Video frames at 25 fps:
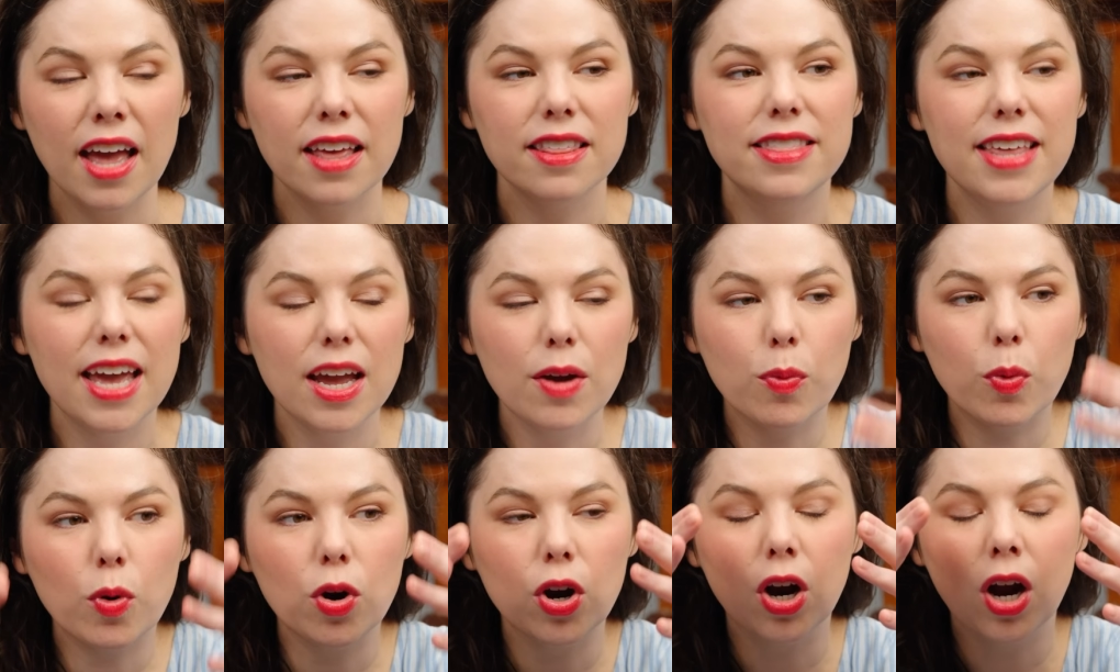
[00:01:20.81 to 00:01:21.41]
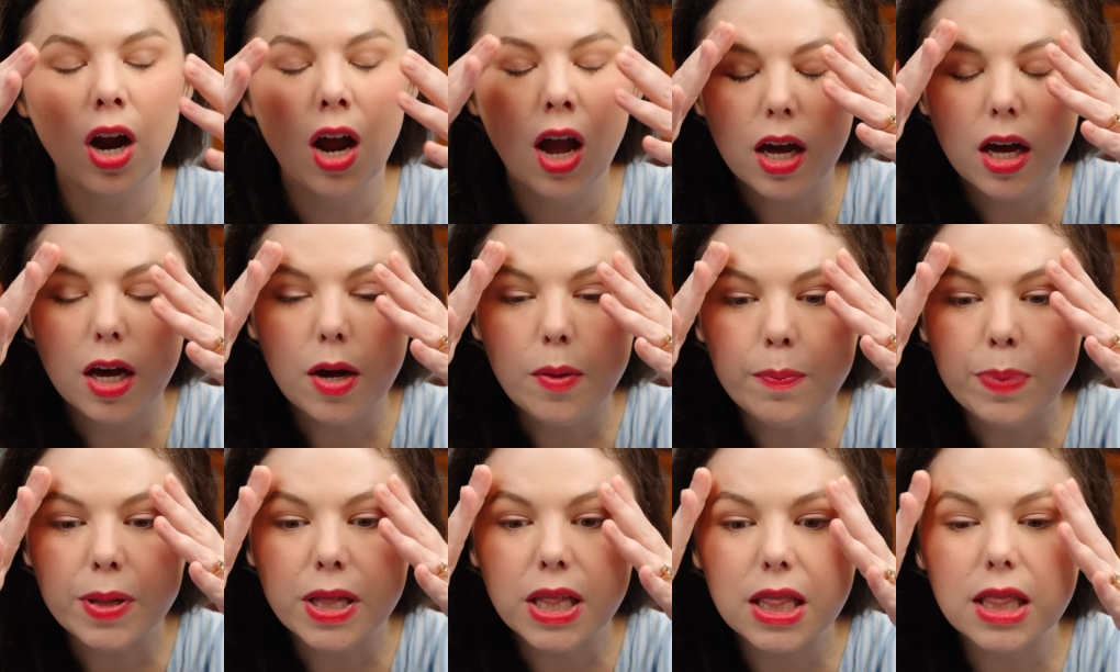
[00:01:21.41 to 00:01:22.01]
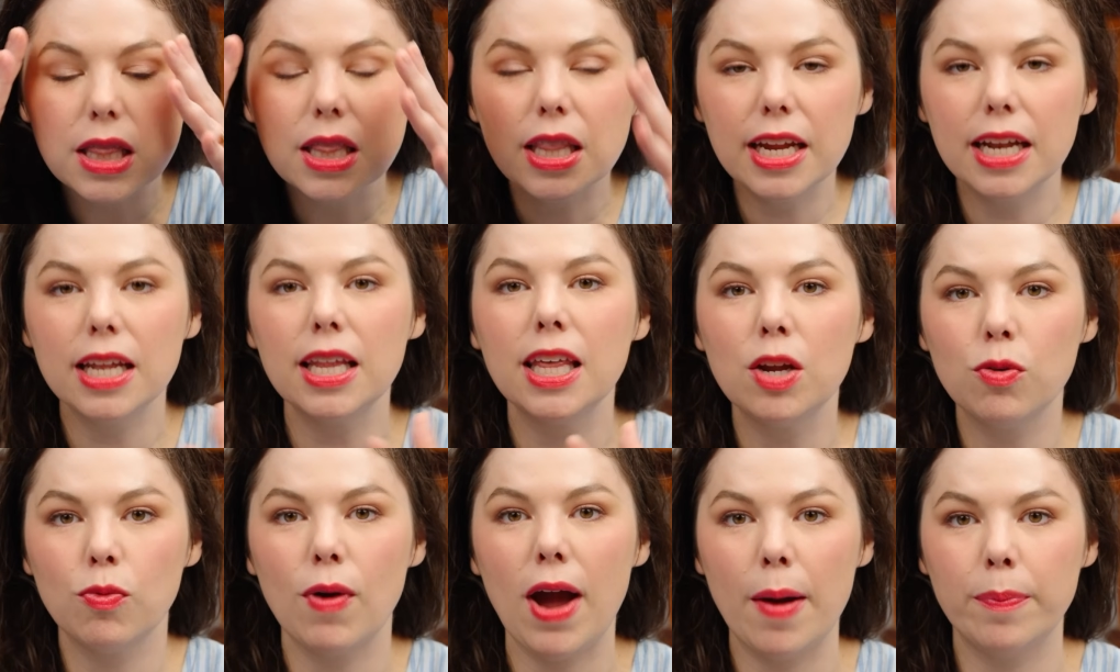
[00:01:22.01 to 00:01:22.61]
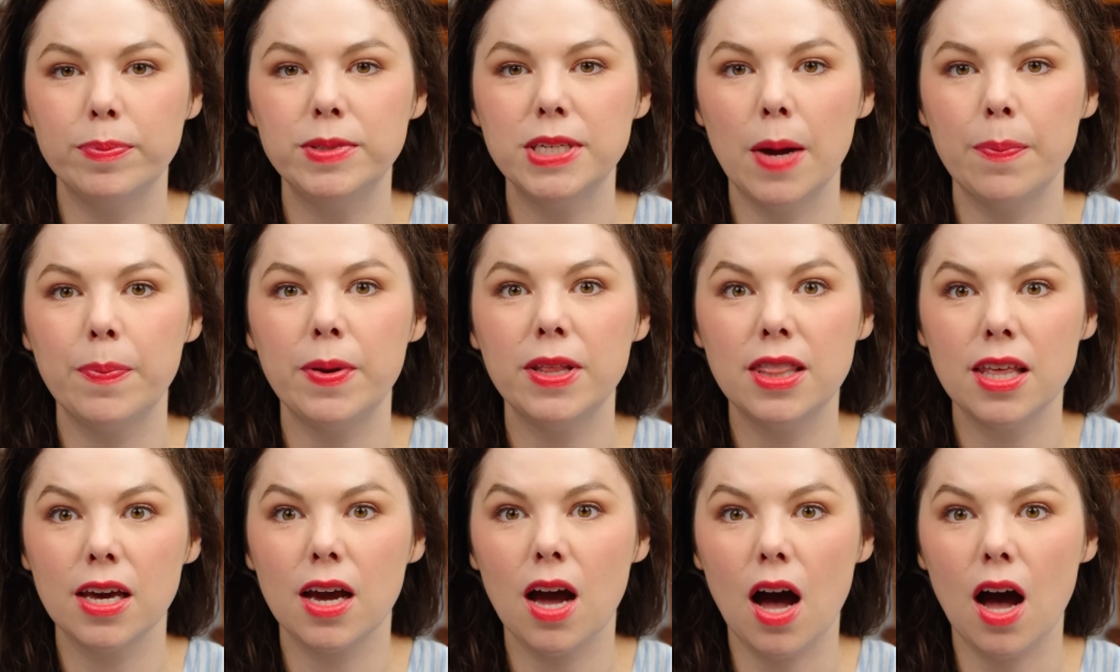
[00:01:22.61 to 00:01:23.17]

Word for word: They were completely wrapped up in the